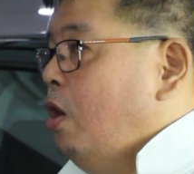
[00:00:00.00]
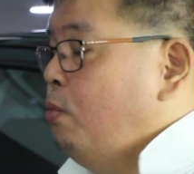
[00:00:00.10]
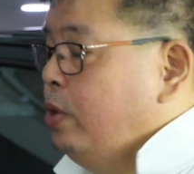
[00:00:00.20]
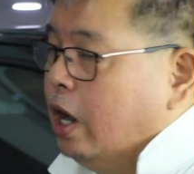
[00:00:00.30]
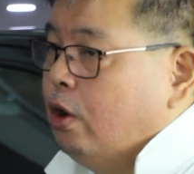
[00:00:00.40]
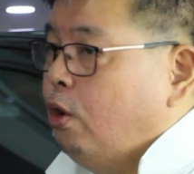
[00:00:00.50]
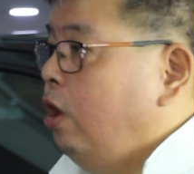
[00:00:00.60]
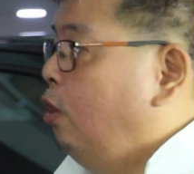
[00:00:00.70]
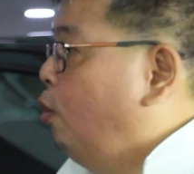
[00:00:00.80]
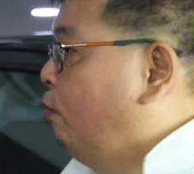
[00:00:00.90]
we are all
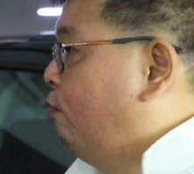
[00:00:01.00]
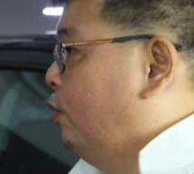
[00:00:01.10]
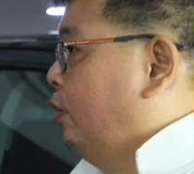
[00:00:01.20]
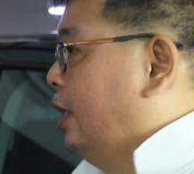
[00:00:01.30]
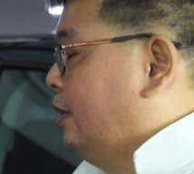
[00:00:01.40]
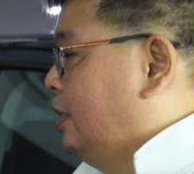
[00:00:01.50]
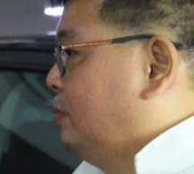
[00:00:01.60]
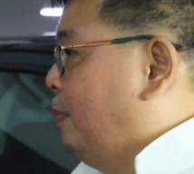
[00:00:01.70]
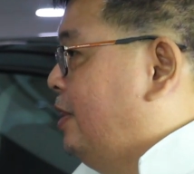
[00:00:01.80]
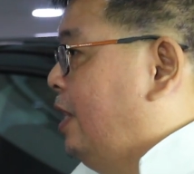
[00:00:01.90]
hopeful that this
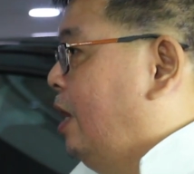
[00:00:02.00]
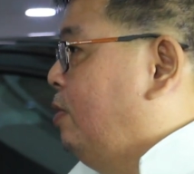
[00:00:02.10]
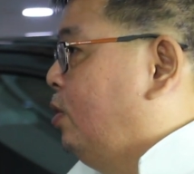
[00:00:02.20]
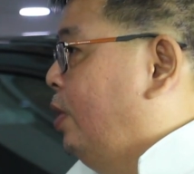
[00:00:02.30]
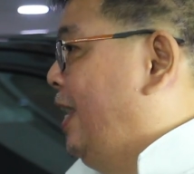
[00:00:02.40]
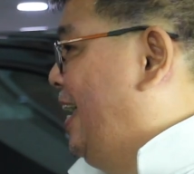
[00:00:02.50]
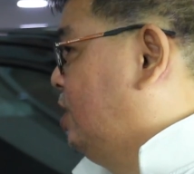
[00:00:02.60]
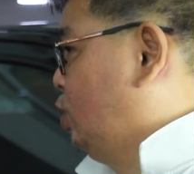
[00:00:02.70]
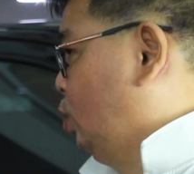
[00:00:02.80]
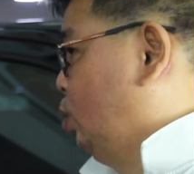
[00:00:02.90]
pandemic will end
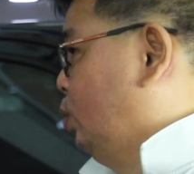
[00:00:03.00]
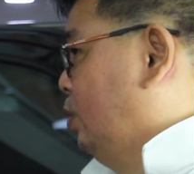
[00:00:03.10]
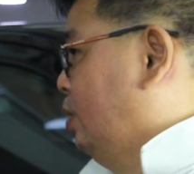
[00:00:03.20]
soon.